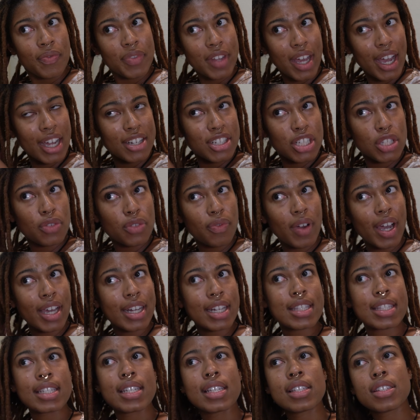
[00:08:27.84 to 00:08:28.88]
I just find
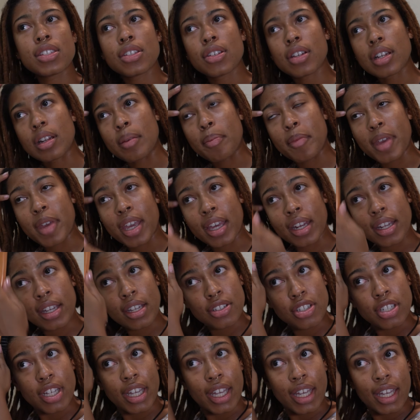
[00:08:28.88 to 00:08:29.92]
it's easier to
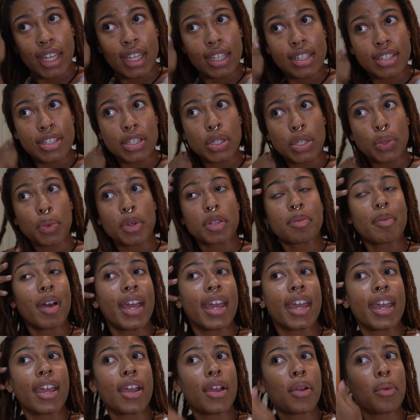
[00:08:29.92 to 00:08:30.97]
manage and deal with my
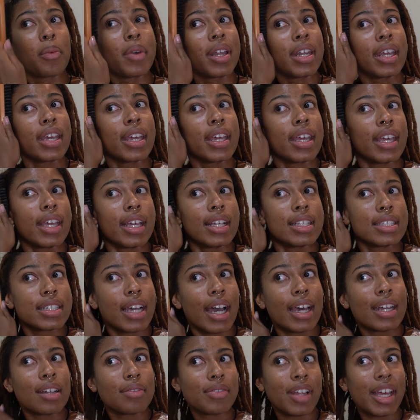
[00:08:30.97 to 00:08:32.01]
hair when it is
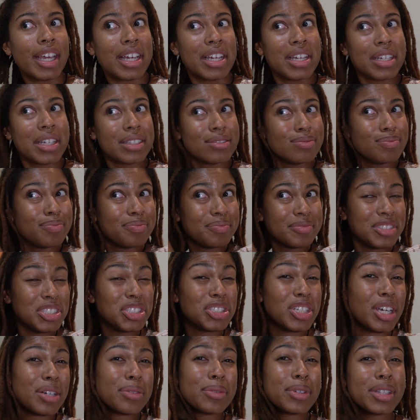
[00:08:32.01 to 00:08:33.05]
kind of like
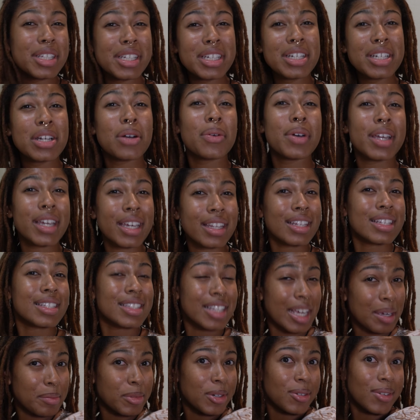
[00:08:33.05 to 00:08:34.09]
generally going in the
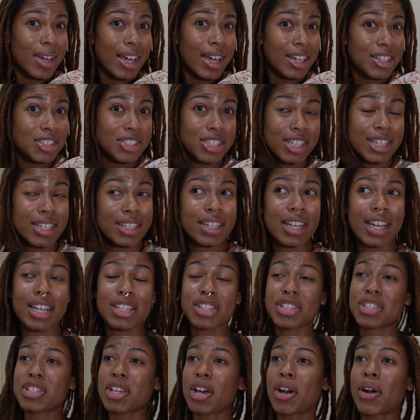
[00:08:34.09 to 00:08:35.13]
same direction.
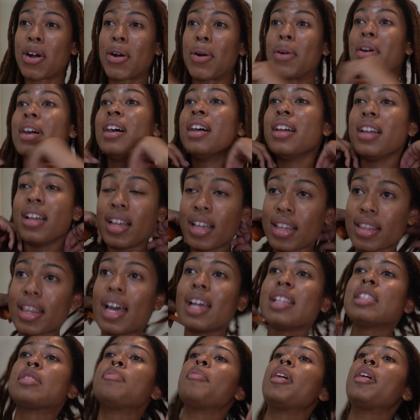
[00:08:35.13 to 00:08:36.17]
And so
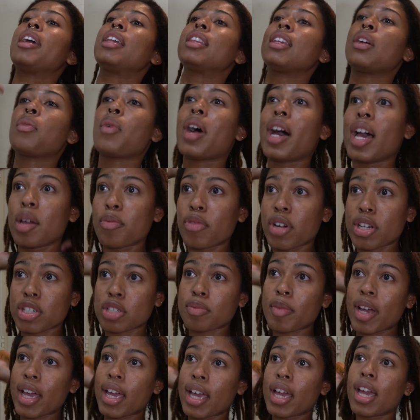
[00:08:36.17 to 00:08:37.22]
that's mainly why I brush
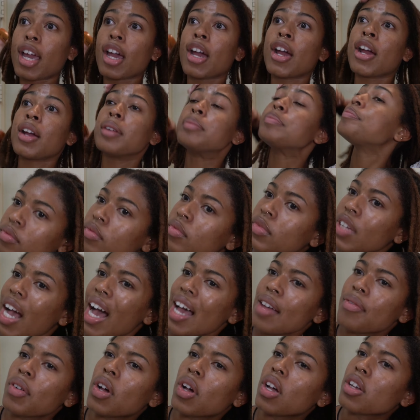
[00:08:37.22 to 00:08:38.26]
my hair.
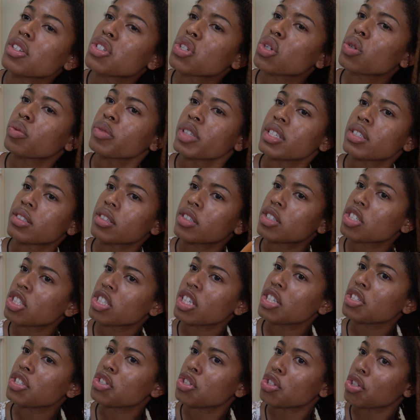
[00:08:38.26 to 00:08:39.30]
I've also researched
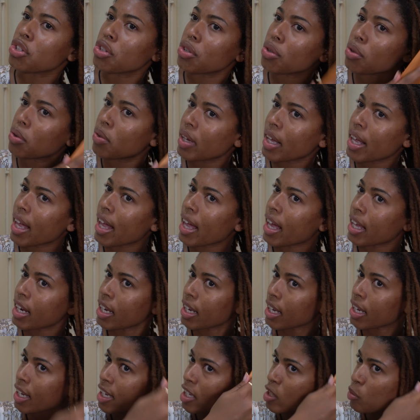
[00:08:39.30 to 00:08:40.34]
it too, and
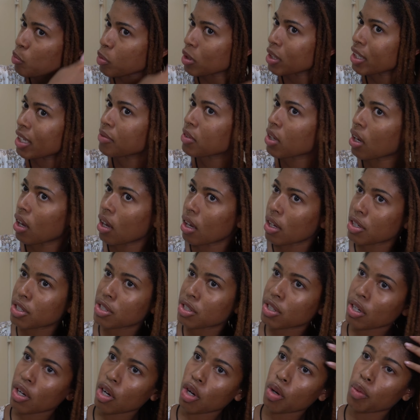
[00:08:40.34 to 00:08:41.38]
it is believed to
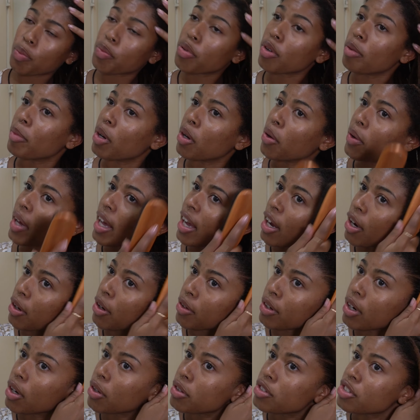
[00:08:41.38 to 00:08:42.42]
also promote hair
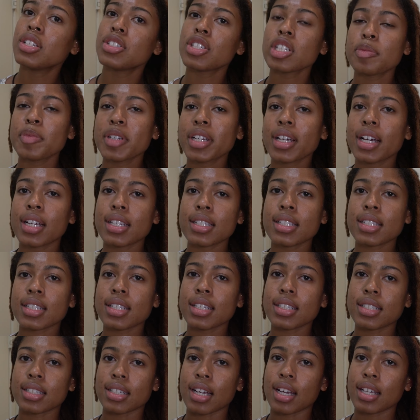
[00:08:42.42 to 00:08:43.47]
growth, just because
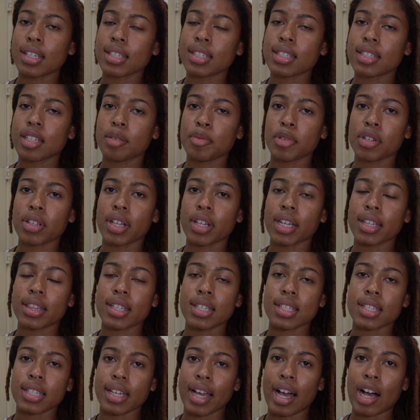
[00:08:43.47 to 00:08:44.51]
it does stimulate the
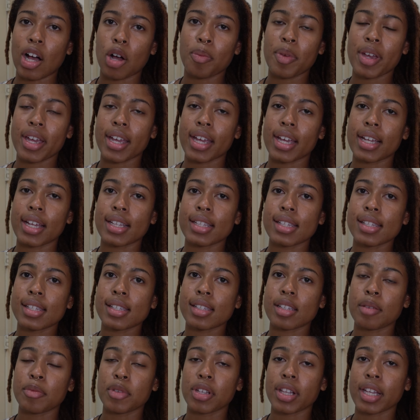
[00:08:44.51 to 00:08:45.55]
scalp and
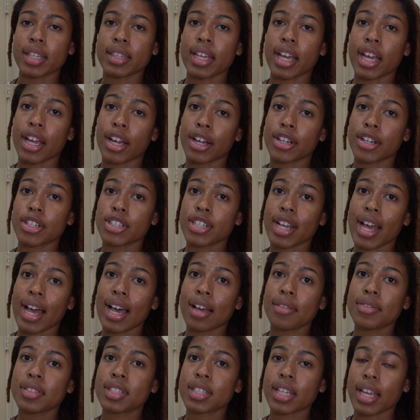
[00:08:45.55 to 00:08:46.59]
stimulate the hair
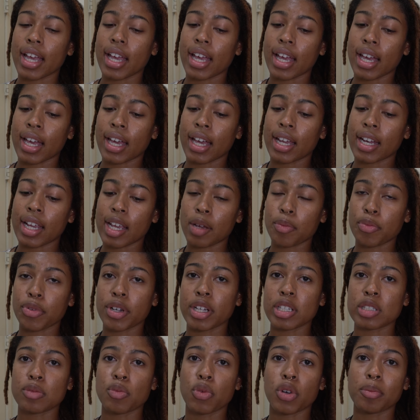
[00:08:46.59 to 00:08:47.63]
shafts, and it
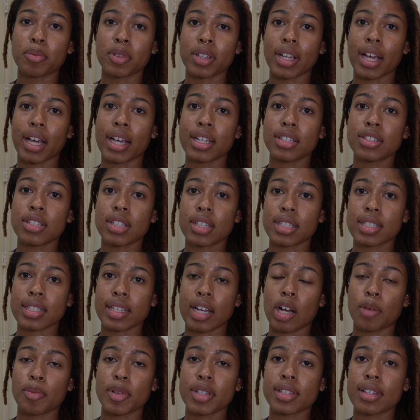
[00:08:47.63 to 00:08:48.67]
brings more blood to the
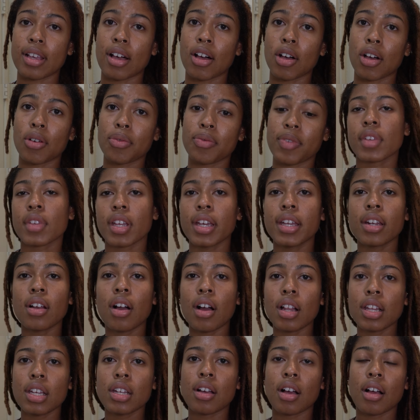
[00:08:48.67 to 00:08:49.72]
scalp itself. And
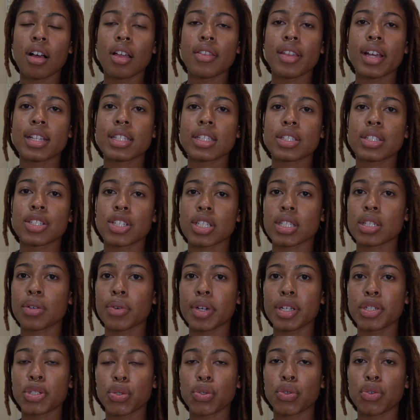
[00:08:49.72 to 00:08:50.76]
all in all, that's just
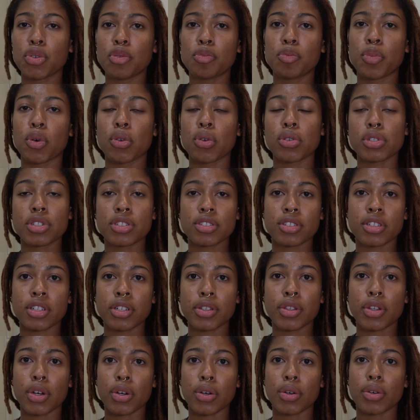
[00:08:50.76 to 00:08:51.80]
going to
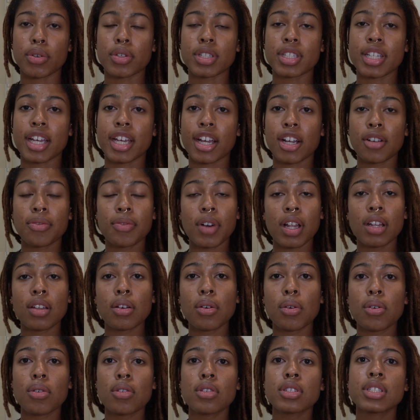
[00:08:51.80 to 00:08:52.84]
bolster those hair
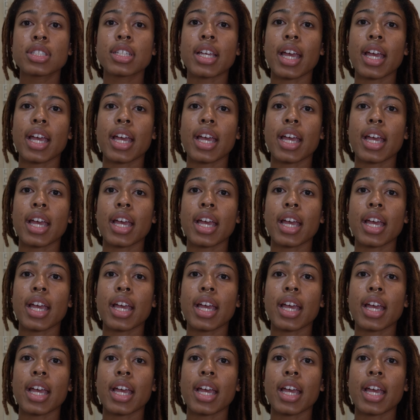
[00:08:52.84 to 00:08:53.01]
follicles